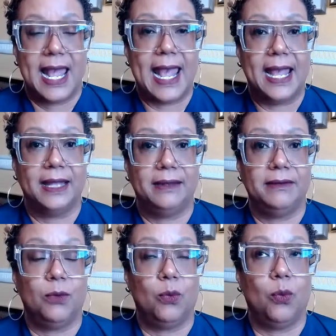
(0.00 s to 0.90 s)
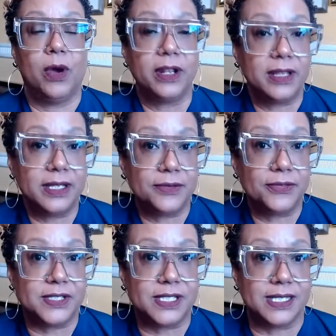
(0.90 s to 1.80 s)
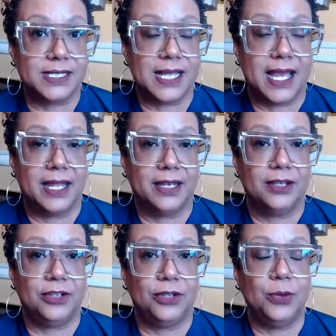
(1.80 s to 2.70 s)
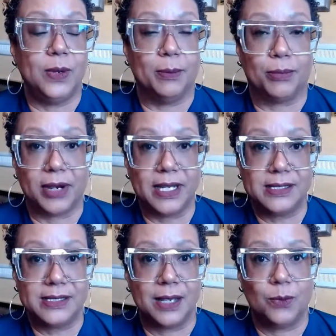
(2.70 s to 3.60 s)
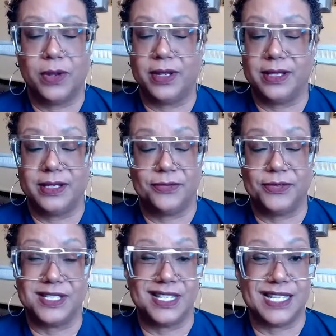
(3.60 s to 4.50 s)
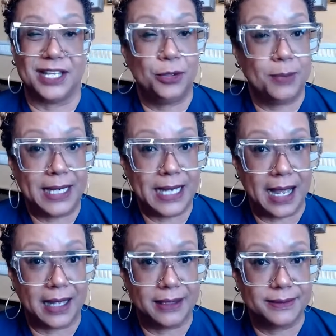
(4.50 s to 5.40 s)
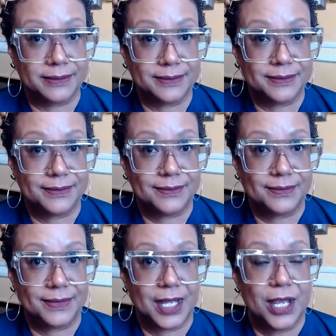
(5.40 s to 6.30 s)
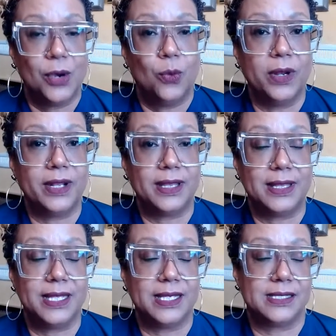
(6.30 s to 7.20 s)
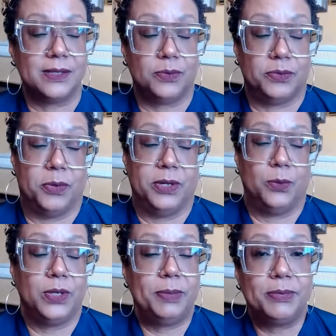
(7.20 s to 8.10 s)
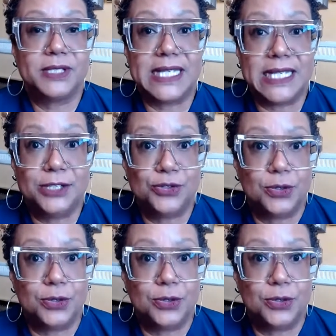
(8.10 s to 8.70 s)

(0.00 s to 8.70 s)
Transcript: And what are the differences that you embrace, and what are the differences that you may not? What are the things, what did people tease